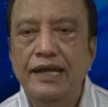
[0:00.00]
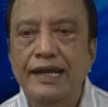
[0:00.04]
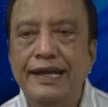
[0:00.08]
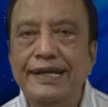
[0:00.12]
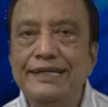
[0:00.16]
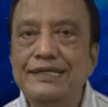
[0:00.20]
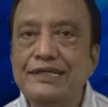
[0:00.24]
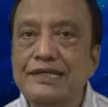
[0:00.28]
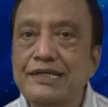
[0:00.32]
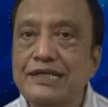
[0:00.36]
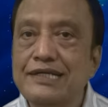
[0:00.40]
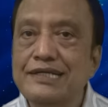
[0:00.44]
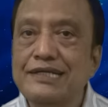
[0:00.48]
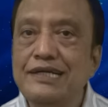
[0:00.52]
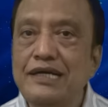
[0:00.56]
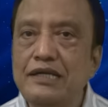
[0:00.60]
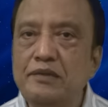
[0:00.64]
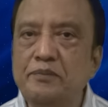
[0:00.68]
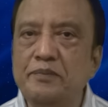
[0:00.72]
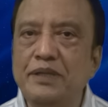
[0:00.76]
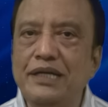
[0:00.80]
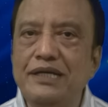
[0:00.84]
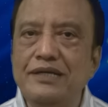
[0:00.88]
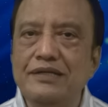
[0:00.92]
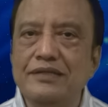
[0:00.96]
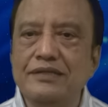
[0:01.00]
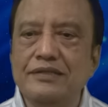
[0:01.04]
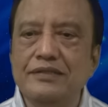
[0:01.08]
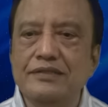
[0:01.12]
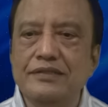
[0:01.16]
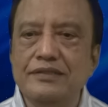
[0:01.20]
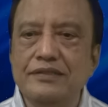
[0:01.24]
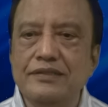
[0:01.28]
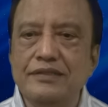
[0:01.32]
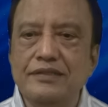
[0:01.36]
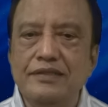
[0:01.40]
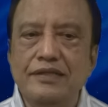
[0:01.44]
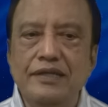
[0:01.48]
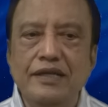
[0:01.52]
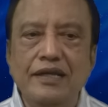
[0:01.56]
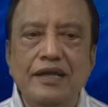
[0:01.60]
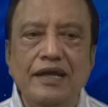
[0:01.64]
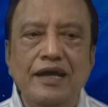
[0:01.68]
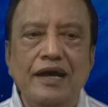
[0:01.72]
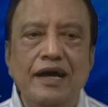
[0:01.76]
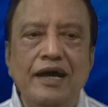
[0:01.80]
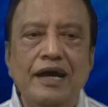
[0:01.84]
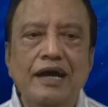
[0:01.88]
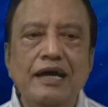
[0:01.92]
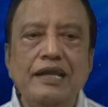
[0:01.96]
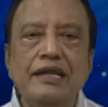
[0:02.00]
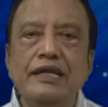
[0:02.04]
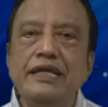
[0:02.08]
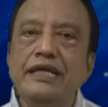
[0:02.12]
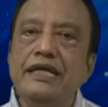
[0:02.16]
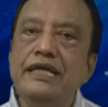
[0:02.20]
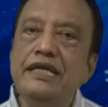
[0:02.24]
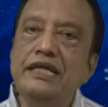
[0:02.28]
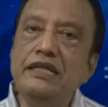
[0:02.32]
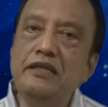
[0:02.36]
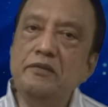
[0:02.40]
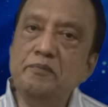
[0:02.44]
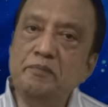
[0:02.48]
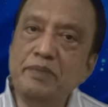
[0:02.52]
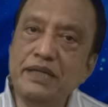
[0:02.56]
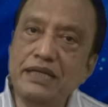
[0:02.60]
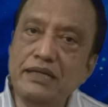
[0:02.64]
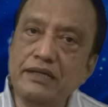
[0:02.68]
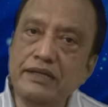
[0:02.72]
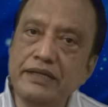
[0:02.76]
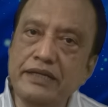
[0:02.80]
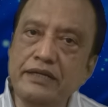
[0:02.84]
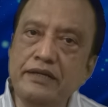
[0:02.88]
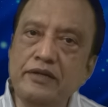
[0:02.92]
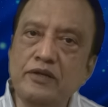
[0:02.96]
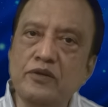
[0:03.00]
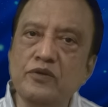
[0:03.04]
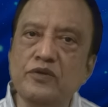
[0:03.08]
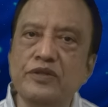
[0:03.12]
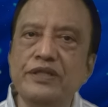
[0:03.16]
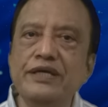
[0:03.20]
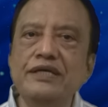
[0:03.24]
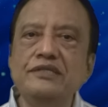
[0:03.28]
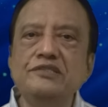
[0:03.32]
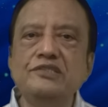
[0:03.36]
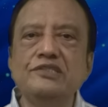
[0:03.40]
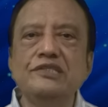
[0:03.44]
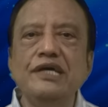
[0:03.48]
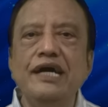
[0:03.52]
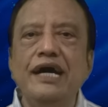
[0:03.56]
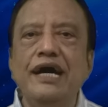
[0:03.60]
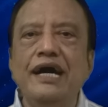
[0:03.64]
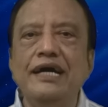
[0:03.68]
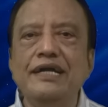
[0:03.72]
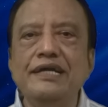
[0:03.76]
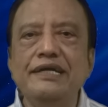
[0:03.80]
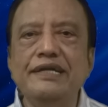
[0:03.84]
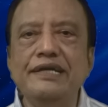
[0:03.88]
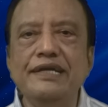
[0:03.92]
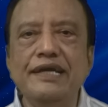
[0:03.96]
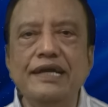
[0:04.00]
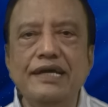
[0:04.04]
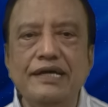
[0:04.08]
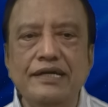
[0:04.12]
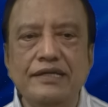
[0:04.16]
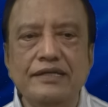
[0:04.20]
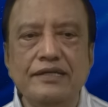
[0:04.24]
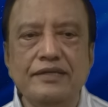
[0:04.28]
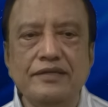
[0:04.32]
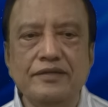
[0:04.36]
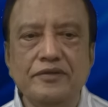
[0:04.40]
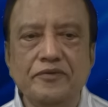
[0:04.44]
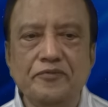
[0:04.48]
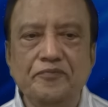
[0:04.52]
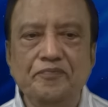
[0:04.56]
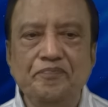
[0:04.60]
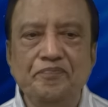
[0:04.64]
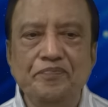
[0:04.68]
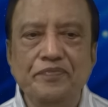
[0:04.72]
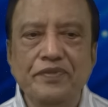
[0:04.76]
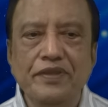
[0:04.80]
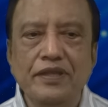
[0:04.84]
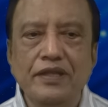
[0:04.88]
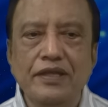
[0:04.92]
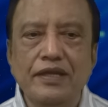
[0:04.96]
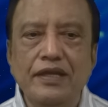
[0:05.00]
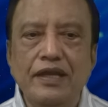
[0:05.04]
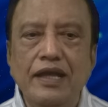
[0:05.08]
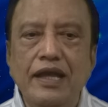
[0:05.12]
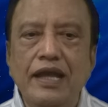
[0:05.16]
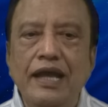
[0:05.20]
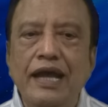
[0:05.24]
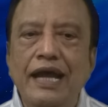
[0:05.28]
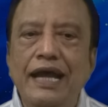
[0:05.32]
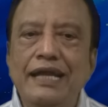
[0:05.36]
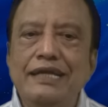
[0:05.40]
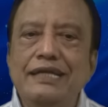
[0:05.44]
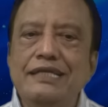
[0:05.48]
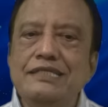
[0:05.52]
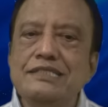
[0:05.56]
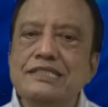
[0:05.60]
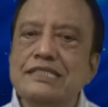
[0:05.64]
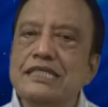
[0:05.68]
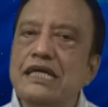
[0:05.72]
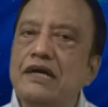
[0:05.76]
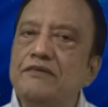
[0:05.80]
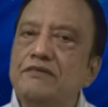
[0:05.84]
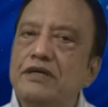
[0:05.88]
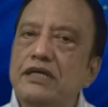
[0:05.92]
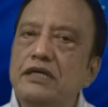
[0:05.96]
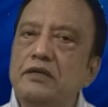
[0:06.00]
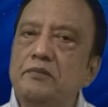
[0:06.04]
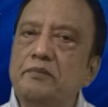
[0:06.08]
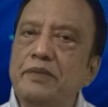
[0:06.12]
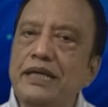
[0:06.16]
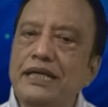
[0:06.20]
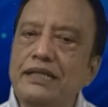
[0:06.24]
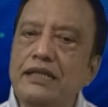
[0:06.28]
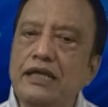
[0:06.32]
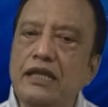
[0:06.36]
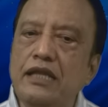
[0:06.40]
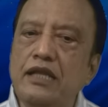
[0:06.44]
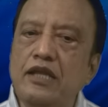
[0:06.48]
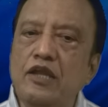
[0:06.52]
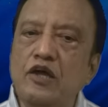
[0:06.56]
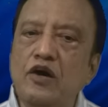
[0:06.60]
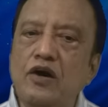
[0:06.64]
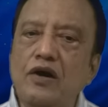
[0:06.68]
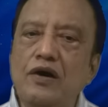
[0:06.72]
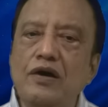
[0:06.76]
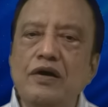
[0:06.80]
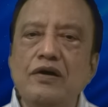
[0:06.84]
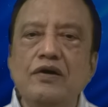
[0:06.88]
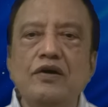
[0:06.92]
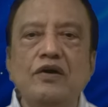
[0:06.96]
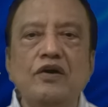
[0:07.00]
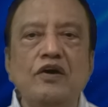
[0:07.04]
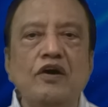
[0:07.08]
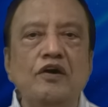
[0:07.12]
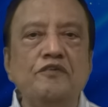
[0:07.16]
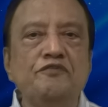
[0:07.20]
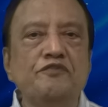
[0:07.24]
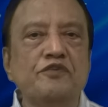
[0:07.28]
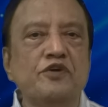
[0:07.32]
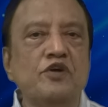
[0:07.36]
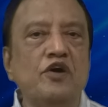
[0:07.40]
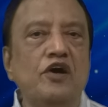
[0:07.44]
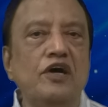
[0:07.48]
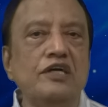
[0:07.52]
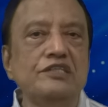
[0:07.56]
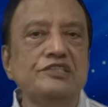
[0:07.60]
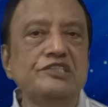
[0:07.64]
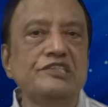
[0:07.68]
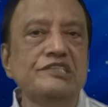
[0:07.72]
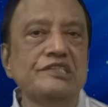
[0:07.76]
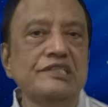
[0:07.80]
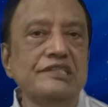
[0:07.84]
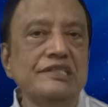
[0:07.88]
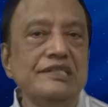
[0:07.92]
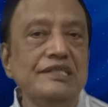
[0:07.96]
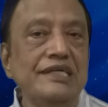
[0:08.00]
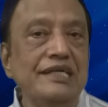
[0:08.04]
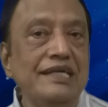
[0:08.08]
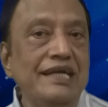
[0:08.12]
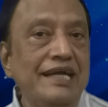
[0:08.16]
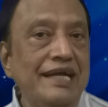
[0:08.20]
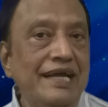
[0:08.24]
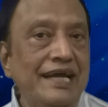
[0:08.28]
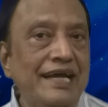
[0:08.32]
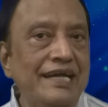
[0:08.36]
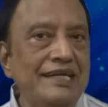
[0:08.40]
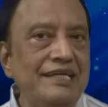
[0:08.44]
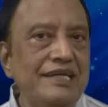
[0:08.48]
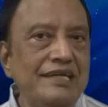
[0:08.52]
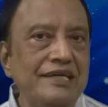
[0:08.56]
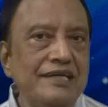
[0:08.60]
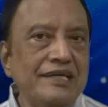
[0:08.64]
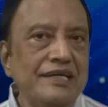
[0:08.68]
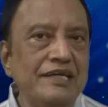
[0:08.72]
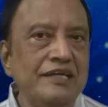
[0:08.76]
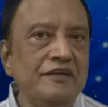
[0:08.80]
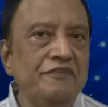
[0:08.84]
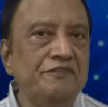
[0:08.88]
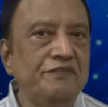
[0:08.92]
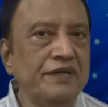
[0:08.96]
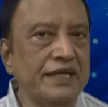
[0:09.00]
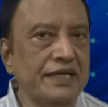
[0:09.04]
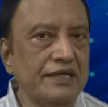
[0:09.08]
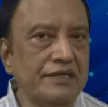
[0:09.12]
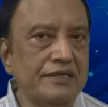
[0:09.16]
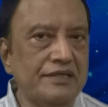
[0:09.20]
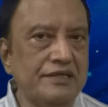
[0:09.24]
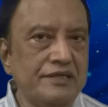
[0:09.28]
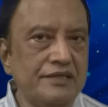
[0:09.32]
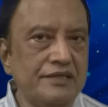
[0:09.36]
and karma are inbuilt into this idea and is governed by the law of cause and effect.